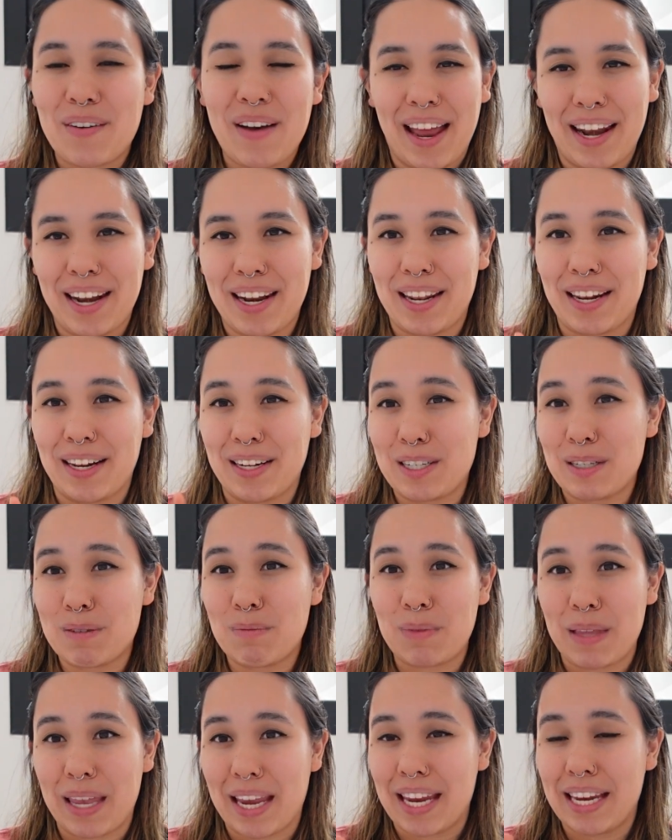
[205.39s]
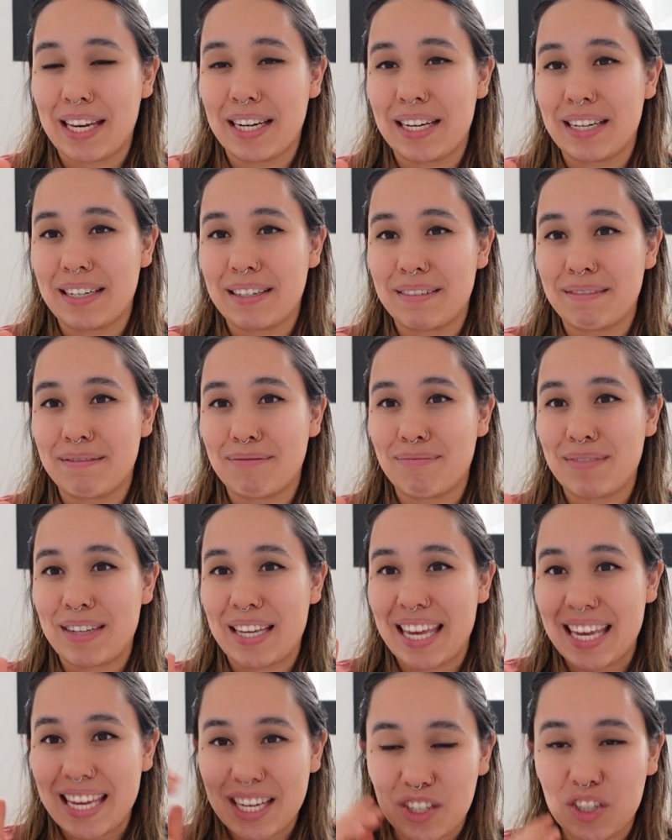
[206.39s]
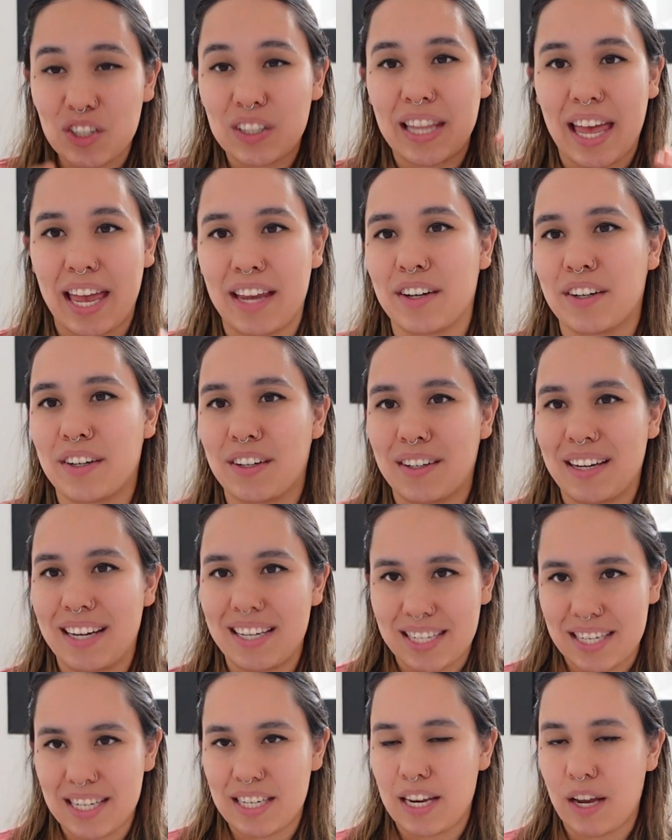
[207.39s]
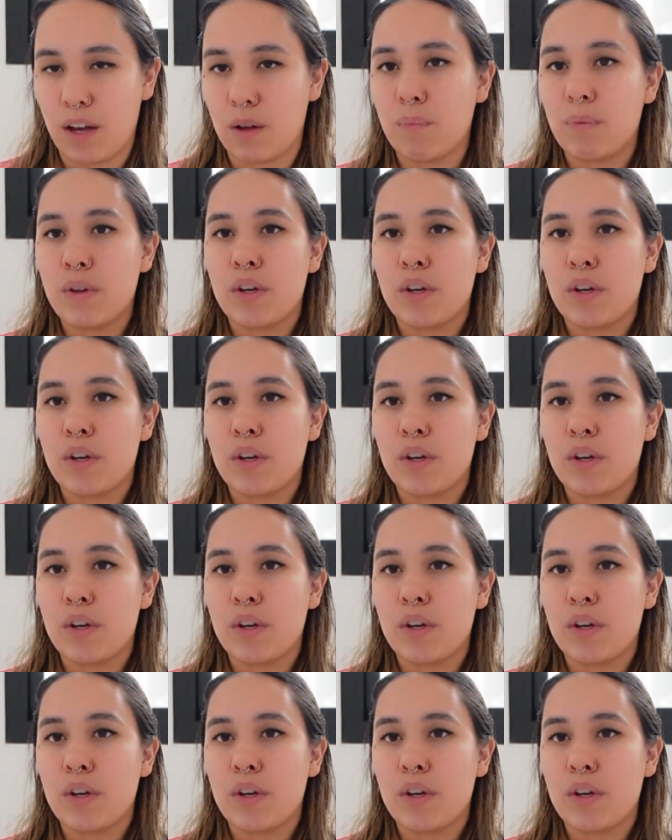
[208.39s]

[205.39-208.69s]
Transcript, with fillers: ahead and explain each layer in detail.